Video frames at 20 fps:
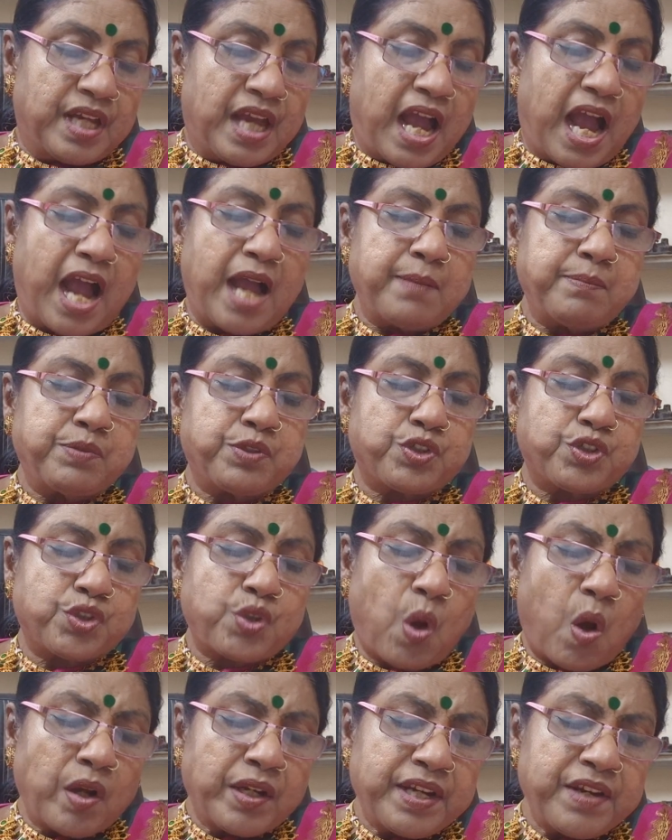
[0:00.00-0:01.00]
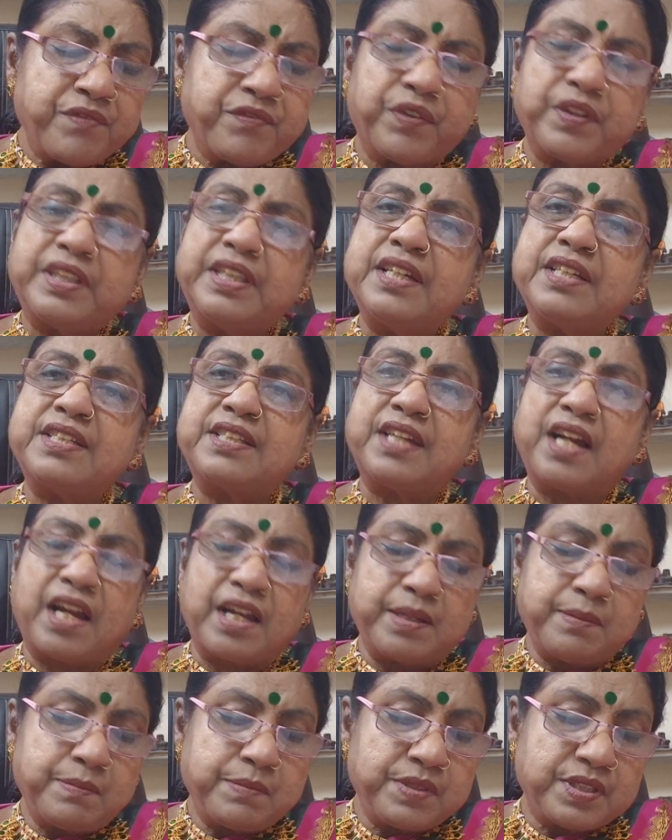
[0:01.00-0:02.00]
I'm sorry for the
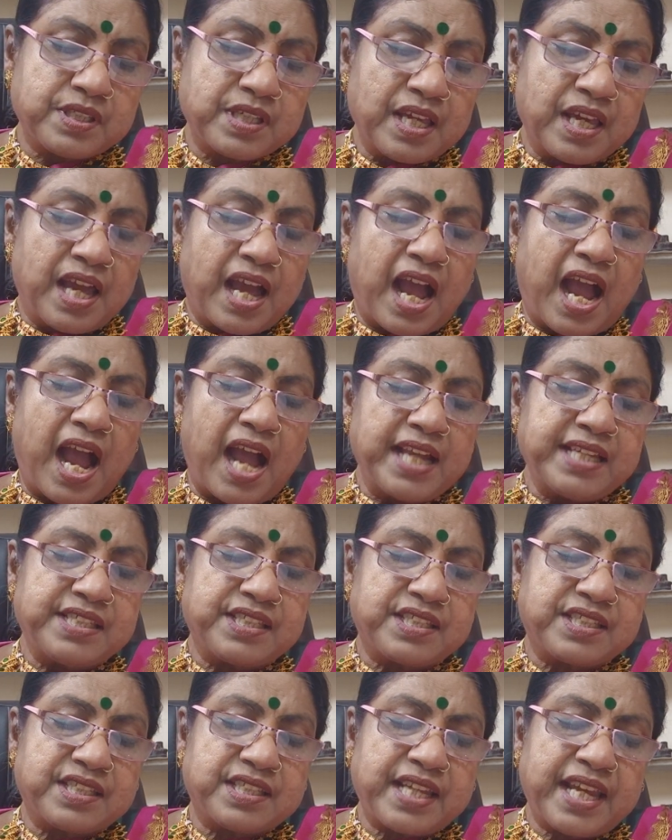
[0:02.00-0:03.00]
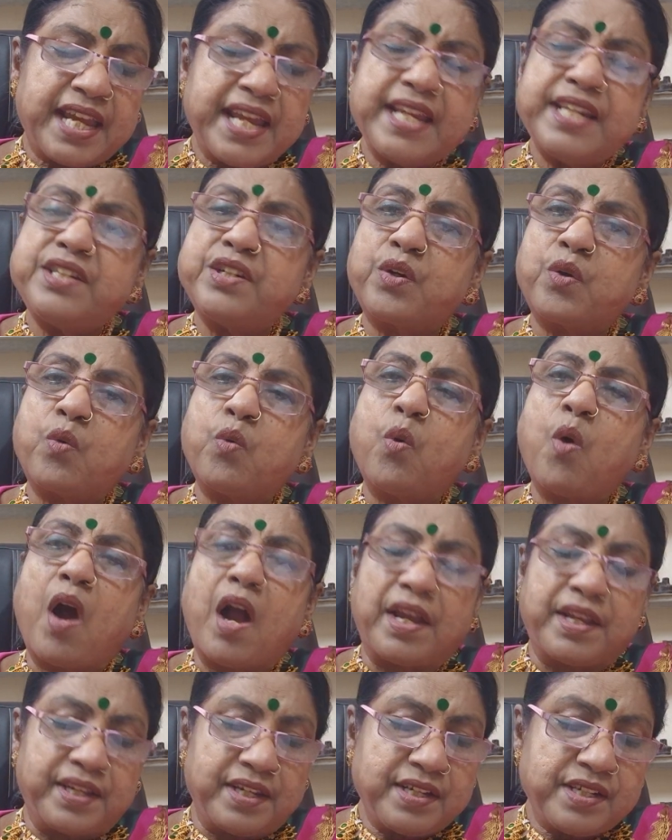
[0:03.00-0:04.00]
times I stayed
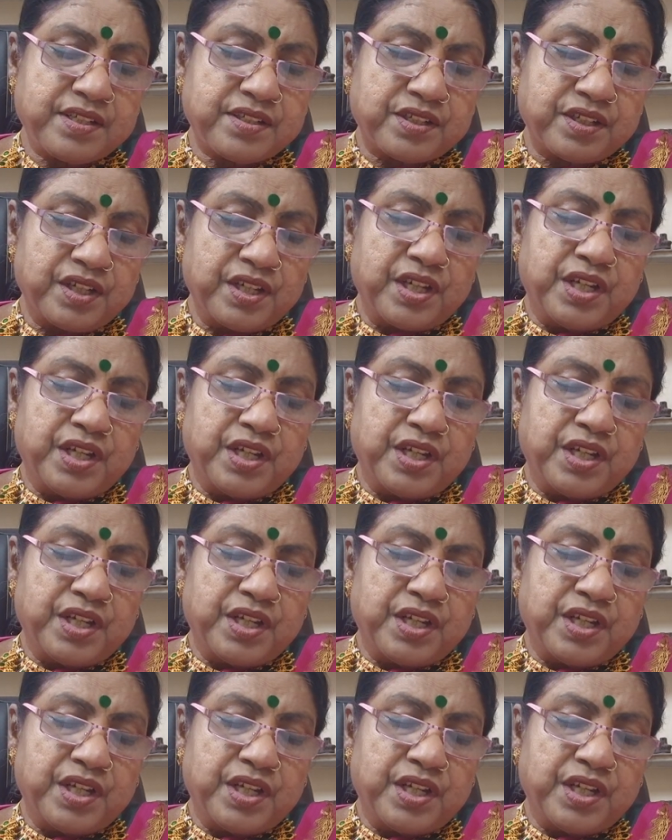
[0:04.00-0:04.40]
quiet